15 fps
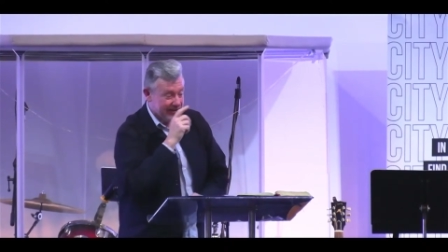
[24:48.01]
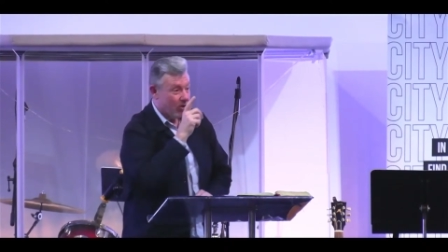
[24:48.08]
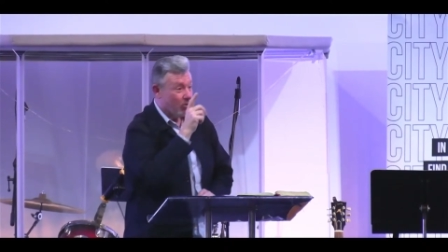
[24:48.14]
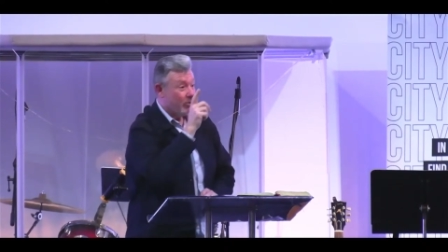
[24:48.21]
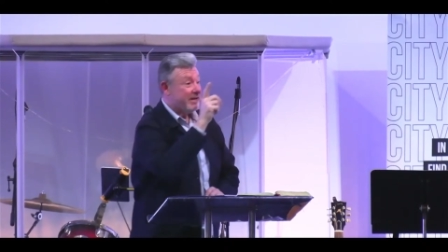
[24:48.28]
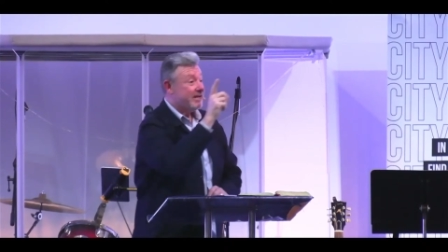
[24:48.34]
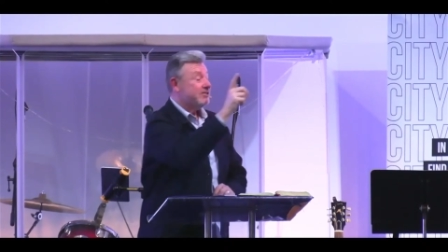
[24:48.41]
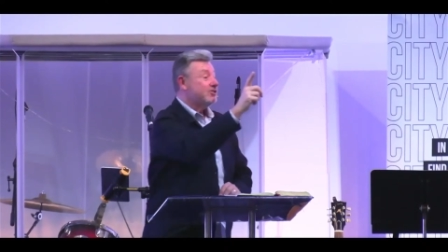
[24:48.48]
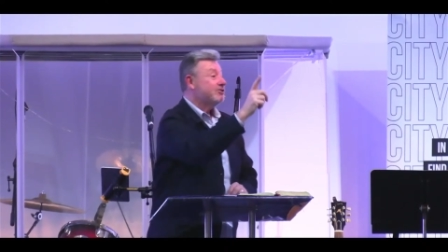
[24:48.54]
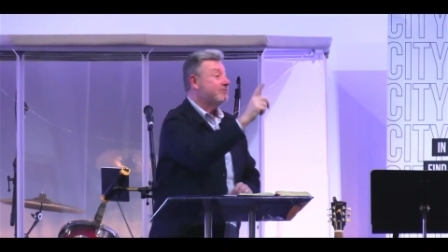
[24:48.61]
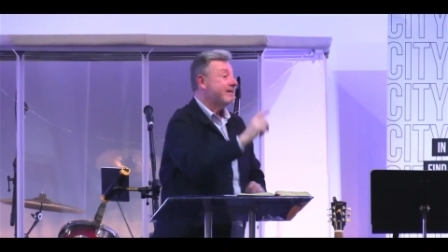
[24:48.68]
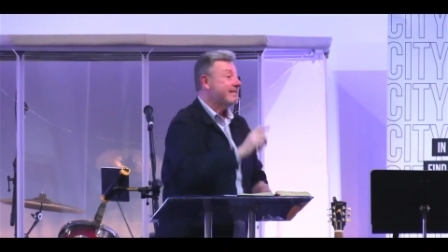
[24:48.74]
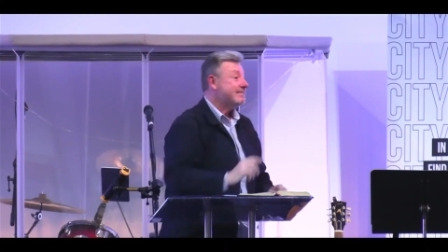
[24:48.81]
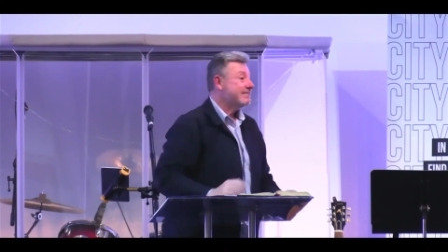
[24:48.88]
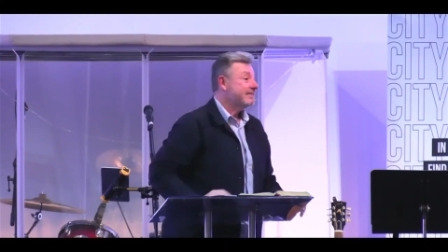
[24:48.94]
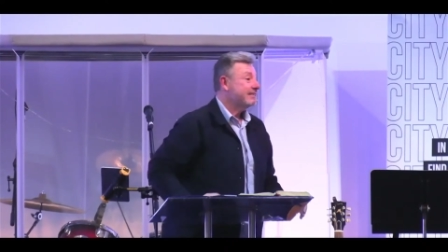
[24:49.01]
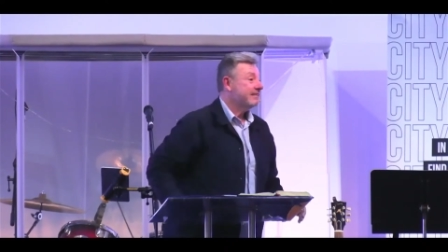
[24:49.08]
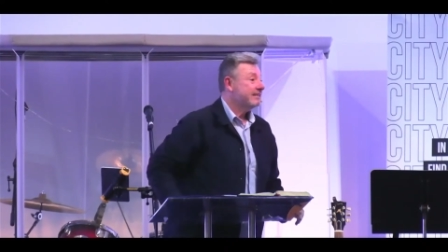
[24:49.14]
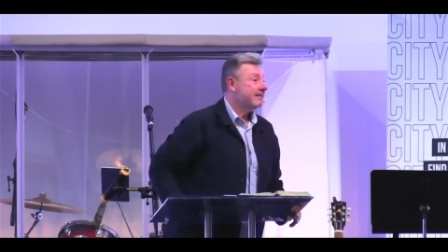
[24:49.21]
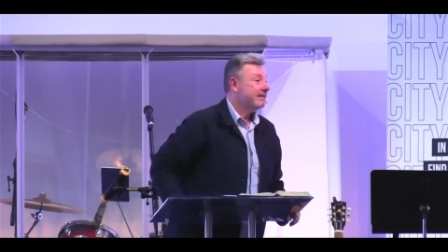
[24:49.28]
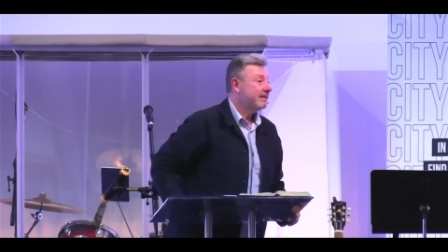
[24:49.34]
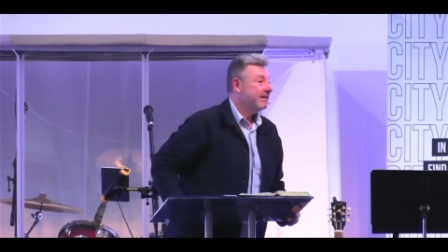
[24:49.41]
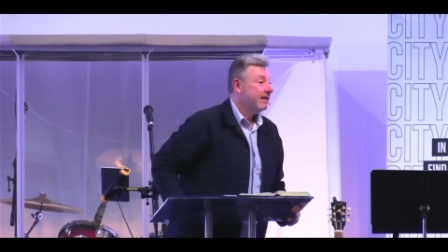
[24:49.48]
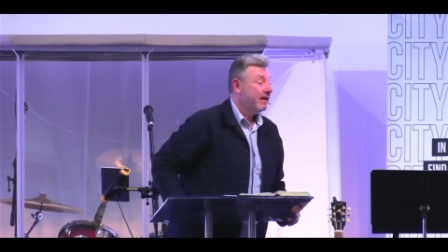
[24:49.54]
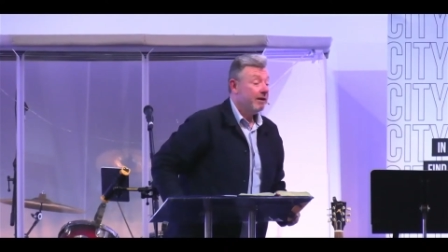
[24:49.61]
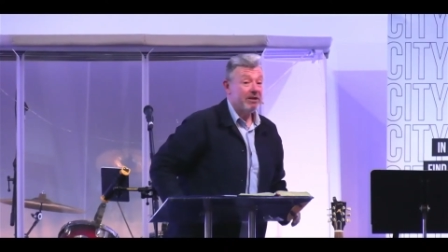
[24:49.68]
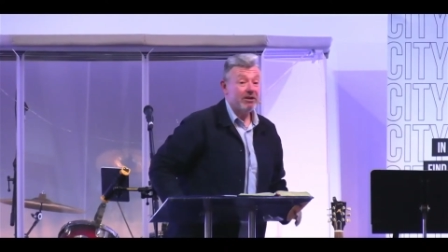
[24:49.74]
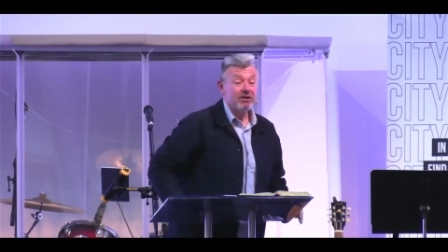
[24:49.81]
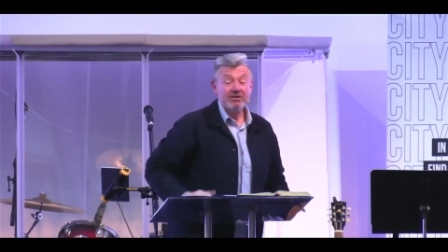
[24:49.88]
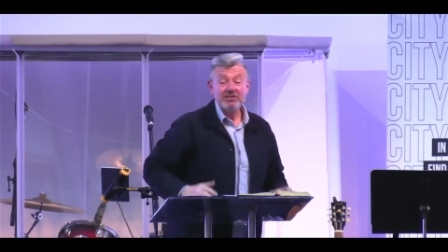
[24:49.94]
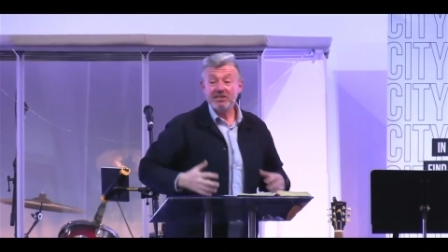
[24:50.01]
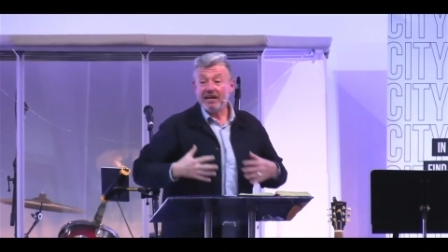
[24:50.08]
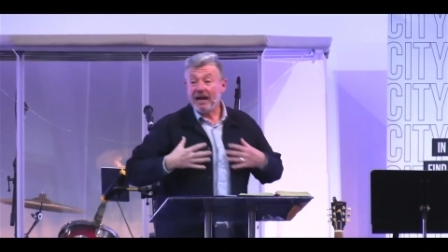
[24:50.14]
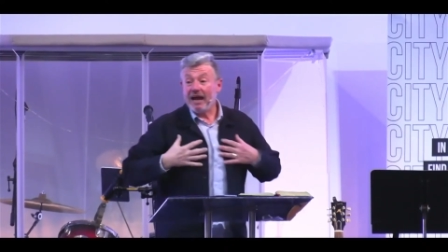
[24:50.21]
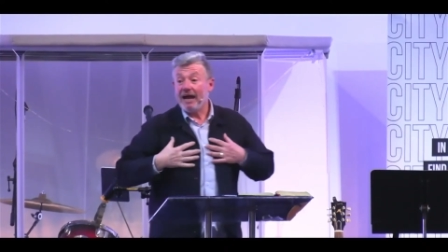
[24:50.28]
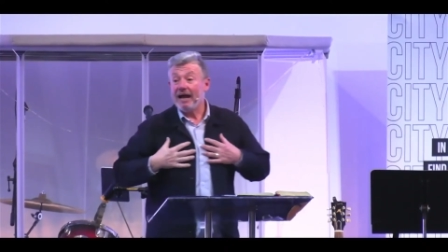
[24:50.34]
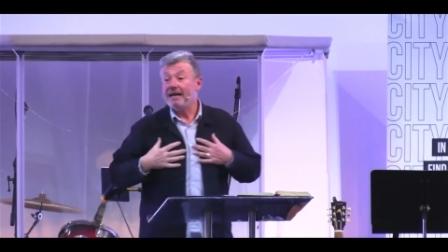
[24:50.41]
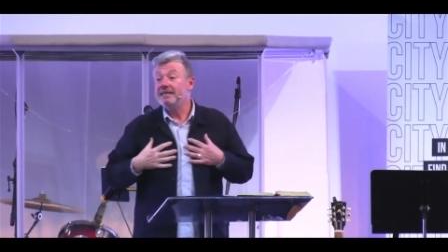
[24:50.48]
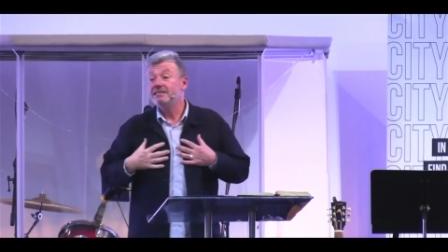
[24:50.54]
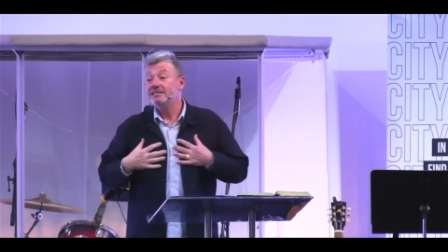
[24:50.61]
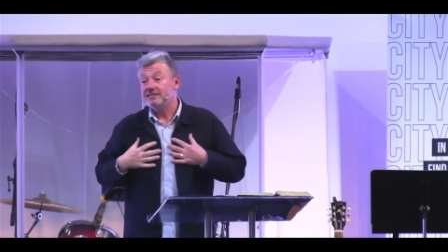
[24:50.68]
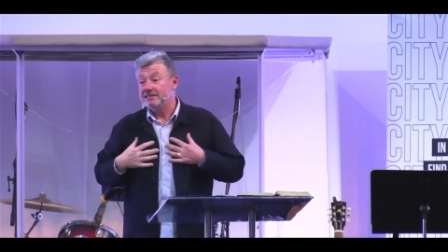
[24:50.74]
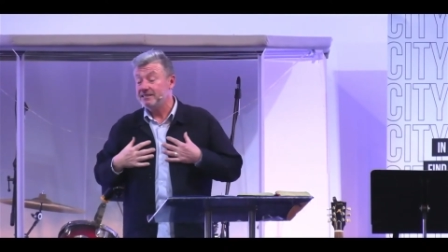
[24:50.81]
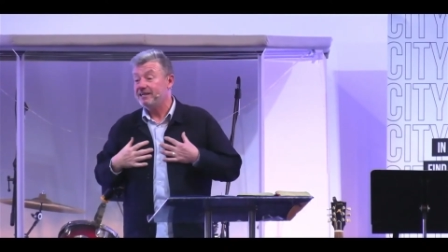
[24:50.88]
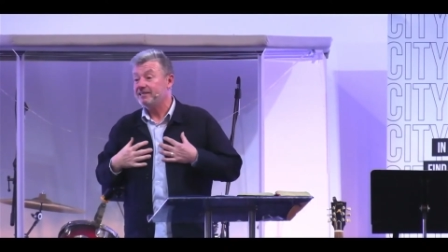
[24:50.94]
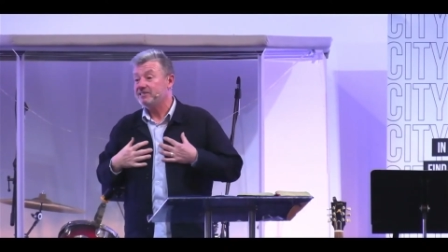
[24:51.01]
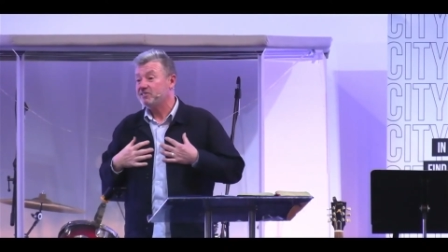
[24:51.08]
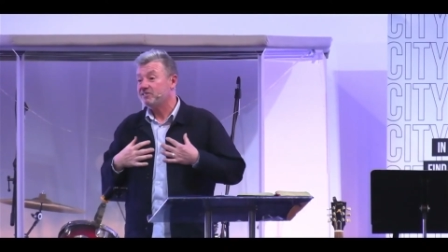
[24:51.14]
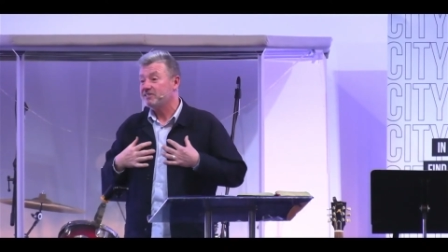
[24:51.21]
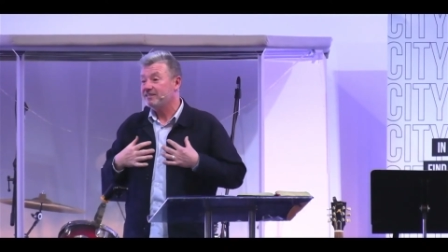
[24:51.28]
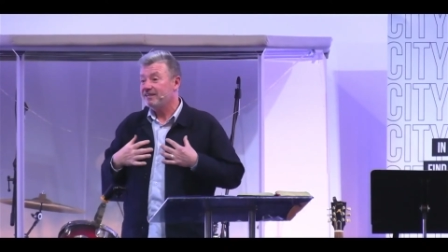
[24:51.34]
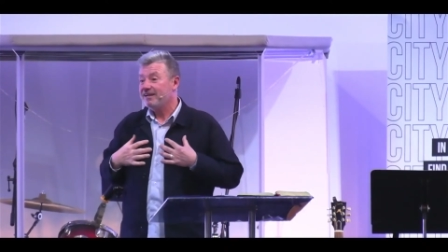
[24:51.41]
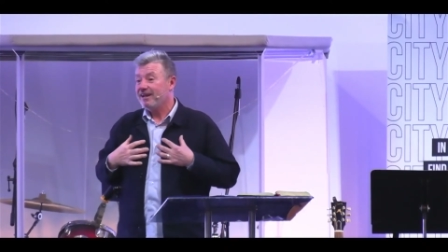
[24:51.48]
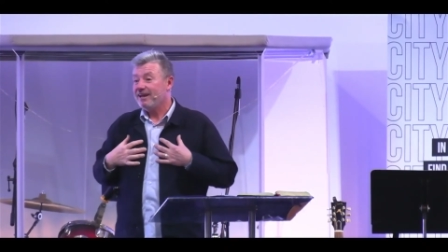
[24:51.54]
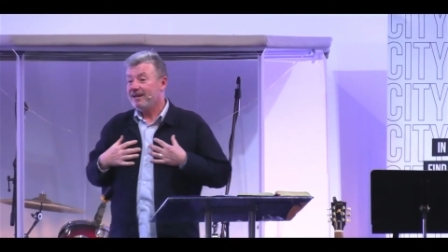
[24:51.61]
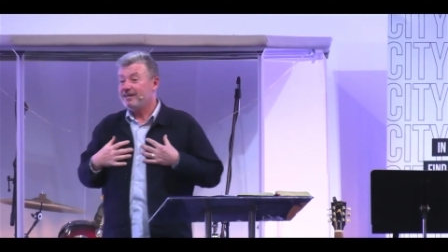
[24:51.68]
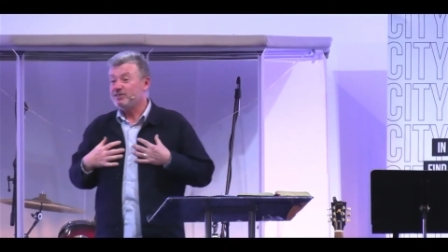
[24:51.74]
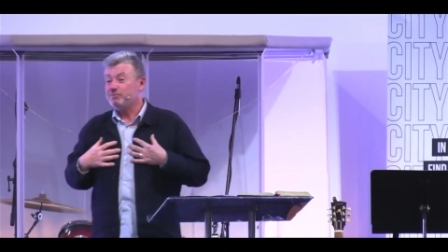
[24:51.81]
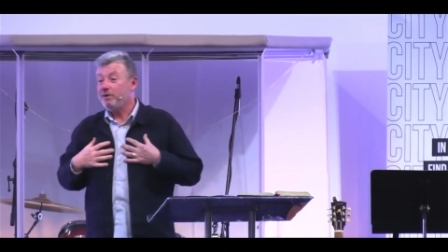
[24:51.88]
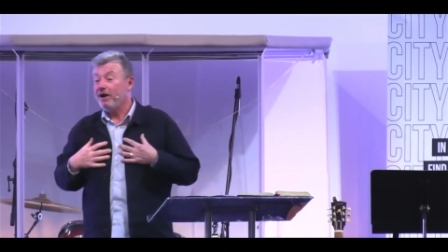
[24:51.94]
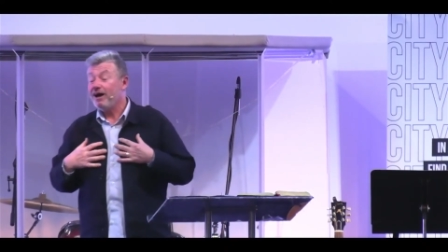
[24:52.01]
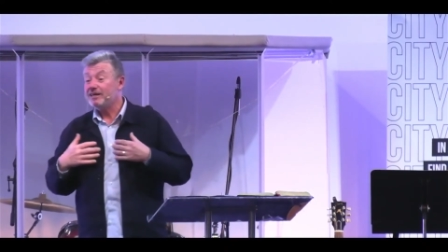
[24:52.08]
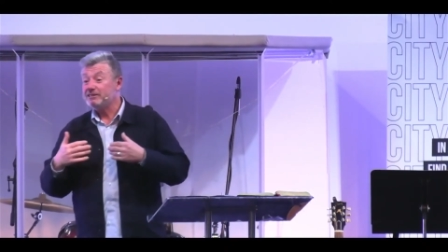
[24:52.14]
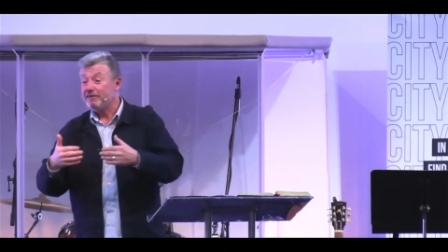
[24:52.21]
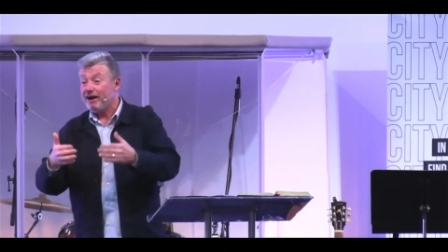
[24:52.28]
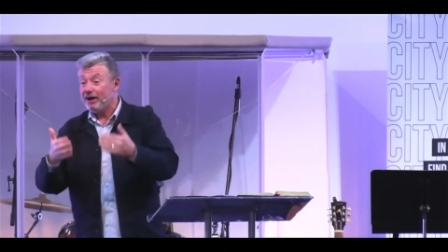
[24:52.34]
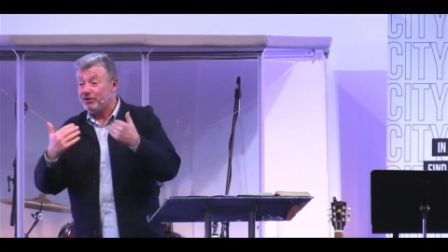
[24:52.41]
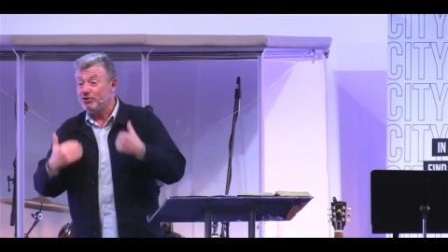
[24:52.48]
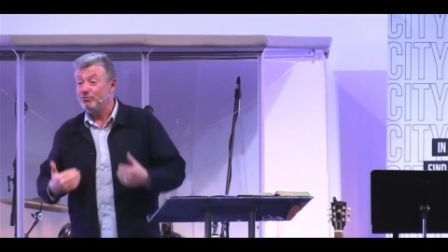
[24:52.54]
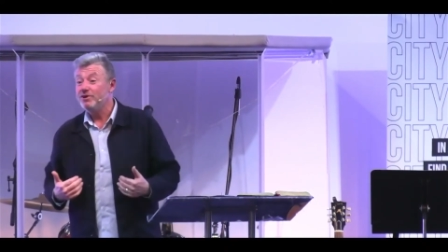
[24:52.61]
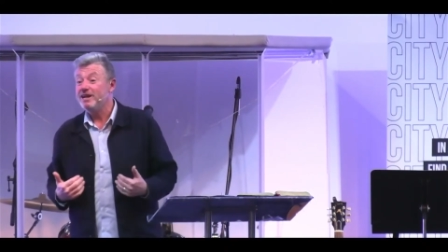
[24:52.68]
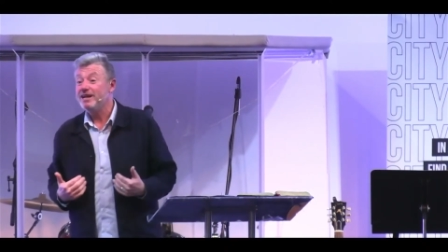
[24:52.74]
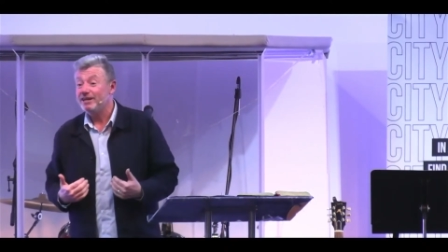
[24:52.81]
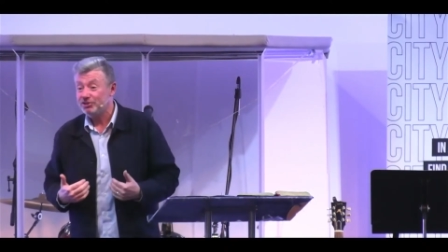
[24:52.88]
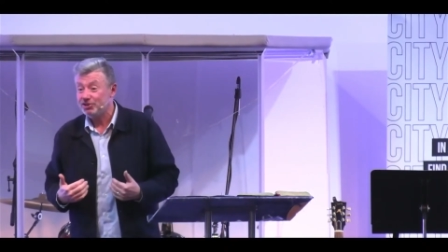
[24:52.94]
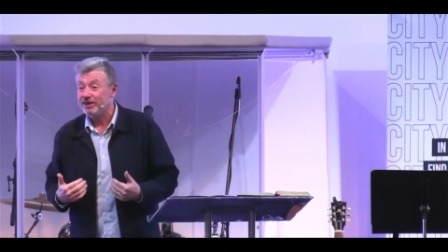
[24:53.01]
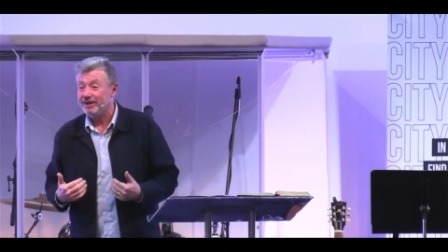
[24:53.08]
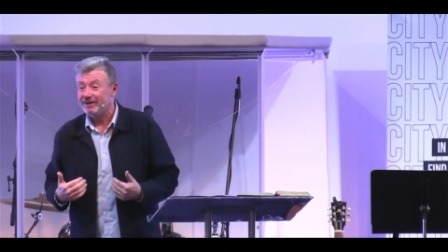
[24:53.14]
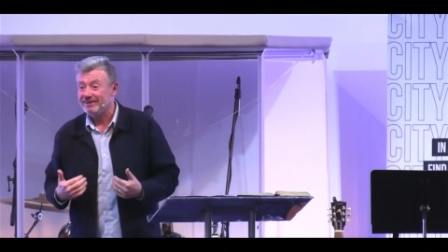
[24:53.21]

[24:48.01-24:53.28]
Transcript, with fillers: We can do it because kindness is part of our new nature.